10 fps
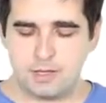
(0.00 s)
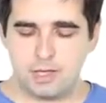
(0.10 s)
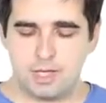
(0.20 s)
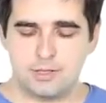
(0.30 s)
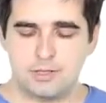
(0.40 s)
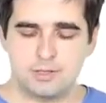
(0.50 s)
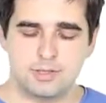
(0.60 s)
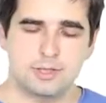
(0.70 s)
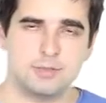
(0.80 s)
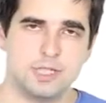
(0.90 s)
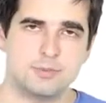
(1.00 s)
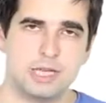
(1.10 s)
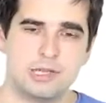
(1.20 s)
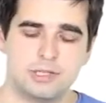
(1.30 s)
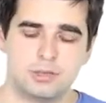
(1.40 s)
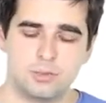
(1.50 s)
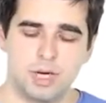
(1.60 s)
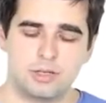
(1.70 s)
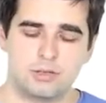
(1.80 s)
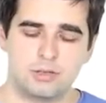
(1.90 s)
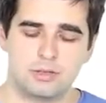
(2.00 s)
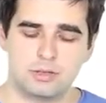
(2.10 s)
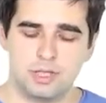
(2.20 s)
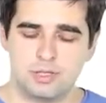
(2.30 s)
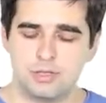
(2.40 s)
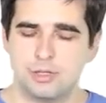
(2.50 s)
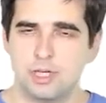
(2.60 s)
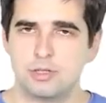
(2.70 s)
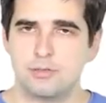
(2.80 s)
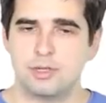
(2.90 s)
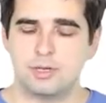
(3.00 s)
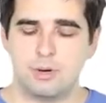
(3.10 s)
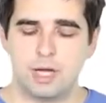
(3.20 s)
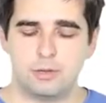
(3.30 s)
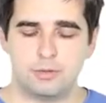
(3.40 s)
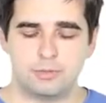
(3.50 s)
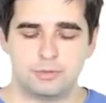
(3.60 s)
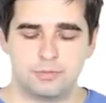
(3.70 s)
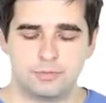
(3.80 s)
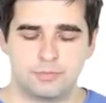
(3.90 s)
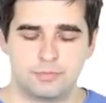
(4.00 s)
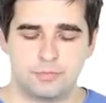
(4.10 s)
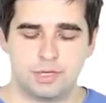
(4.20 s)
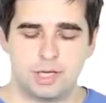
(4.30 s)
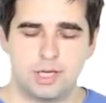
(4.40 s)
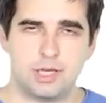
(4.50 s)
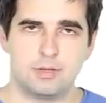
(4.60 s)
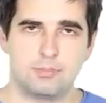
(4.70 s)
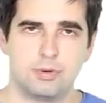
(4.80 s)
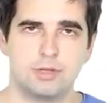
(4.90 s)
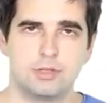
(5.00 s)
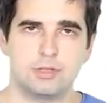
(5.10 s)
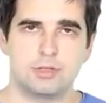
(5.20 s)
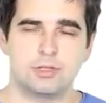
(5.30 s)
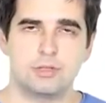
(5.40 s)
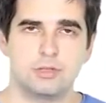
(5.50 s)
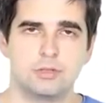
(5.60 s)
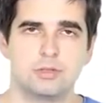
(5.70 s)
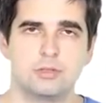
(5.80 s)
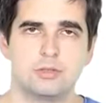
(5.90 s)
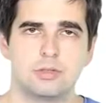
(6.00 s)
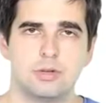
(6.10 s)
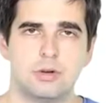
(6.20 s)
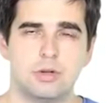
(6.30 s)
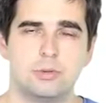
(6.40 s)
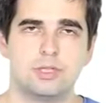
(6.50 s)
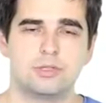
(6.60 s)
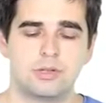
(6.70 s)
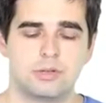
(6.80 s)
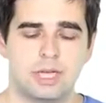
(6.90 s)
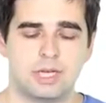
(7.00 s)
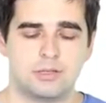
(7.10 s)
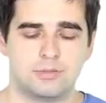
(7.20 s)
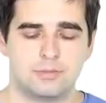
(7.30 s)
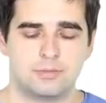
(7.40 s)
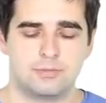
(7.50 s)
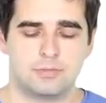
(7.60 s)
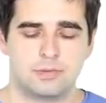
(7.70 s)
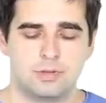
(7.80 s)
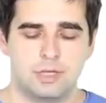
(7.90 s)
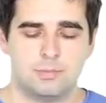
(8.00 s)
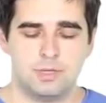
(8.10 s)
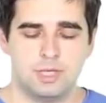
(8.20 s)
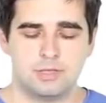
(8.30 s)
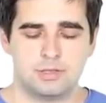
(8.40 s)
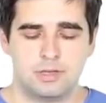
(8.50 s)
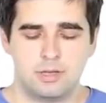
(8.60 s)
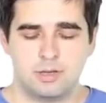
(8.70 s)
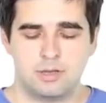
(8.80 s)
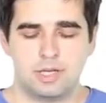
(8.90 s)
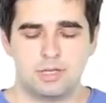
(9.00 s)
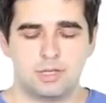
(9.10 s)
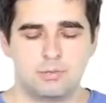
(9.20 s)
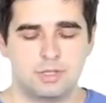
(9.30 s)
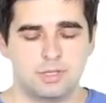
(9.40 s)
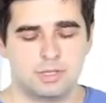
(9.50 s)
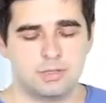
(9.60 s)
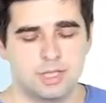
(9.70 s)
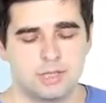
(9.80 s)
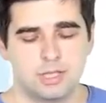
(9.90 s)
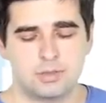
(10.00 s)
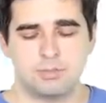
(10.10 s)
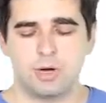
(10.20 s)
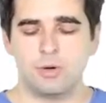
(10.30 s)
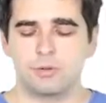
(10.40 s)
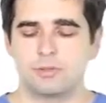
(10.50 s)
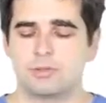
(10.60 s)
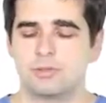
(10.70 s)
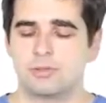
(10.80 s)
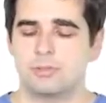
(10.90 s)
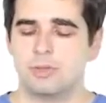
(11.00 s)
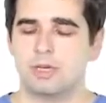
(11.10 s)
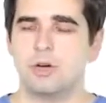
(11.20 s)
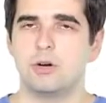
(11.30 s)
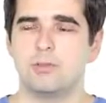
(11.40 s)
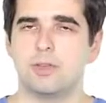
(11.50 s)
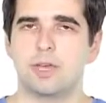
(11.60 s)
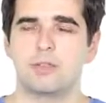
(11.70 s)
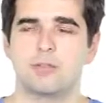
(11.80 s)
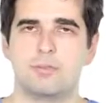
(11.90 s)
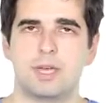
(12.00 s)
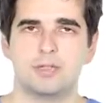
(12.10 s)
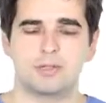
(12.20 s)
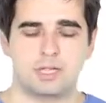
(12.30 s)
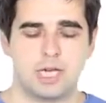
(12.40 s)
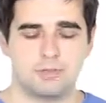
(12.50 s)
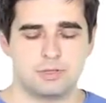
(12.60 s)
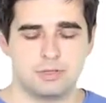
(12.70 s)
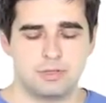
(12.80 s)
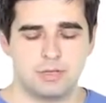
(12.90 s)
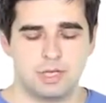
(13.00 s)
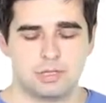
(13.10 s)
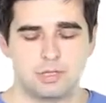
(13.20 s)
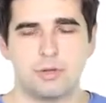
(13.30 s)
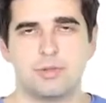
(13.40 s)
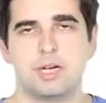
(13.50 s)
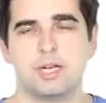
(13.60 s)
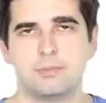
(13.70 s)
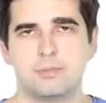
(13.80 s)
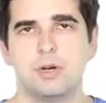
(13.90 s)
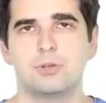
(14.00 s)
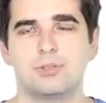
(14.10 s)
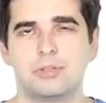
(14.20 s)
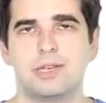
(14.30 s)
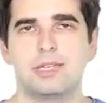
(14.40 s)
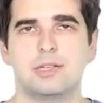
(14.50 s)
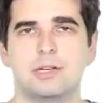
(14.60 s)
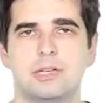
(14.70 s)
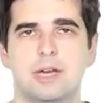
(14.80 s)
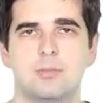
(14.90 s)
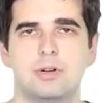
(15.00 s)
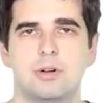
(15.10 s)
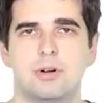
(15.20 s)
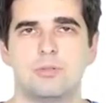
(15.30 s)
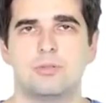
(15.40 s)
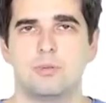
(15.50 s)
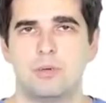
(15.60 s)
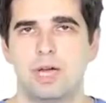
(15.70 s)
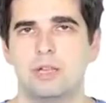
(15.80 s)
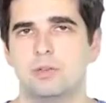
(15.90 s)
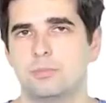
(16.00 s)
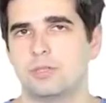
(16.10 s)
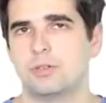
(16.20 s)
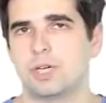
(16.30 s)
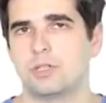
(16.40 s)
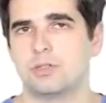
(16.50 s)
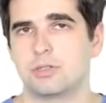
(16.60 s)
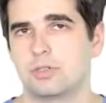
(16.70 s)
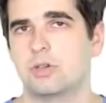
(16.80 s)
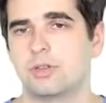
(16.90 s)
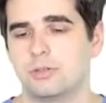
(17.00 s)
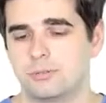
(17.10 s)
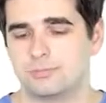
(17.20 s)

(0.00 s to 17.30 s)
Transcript: and it is decreased by at least 1 on each iteration of the while loop. And border is also always non-negative. It means that it can be decreased at most big O of length of the pattern times, and so there are at most linear number of while loop iterations in total.